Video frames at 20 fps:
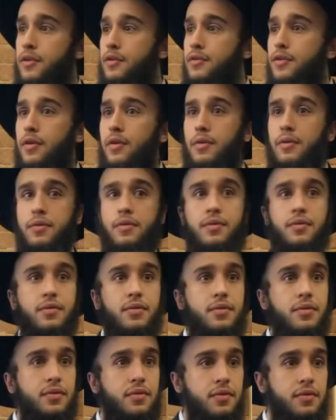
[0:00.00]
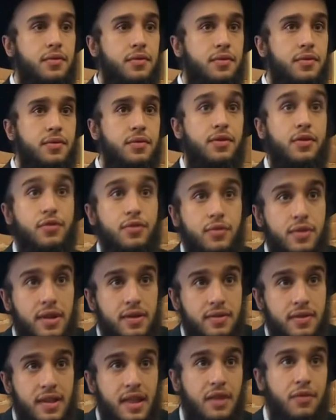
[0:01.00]
So the
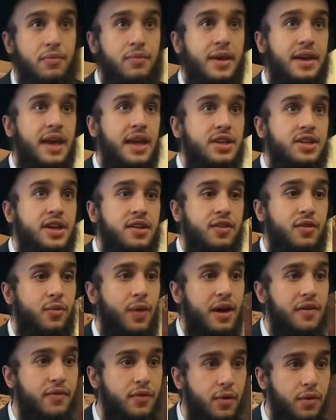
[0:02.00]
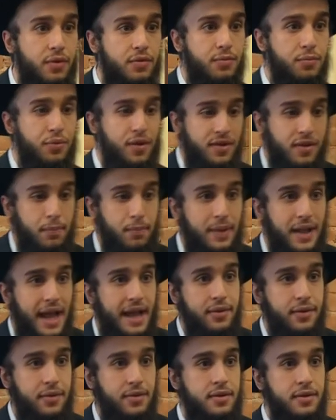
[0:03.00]
students see that from the kitchen, the wife goes, bring a
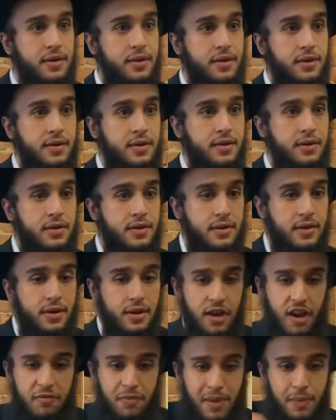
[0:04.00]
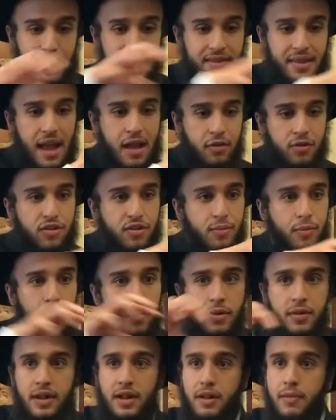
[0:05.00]
platter of maybe 10
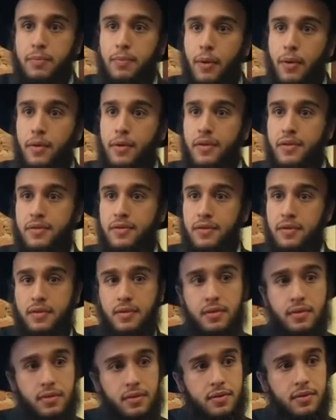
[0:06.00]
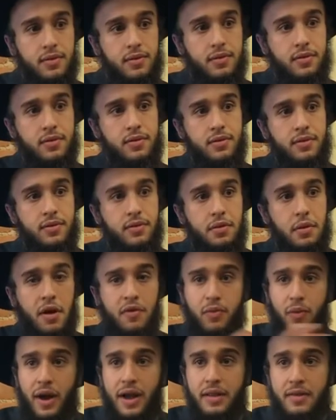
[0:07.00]
small little bowls
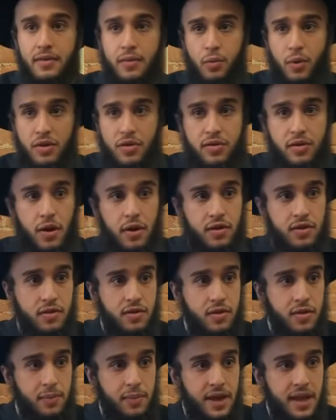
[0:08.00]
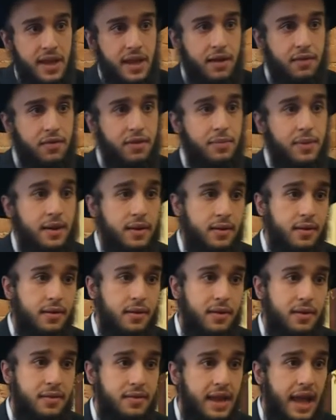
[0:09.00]
of what? What starts in the beginning of the meal?
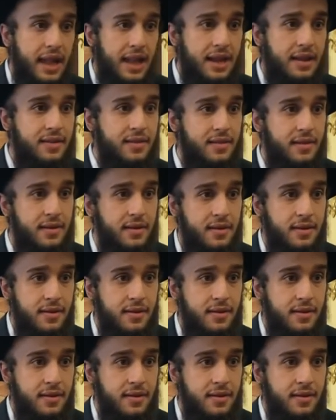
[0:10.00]
Salads.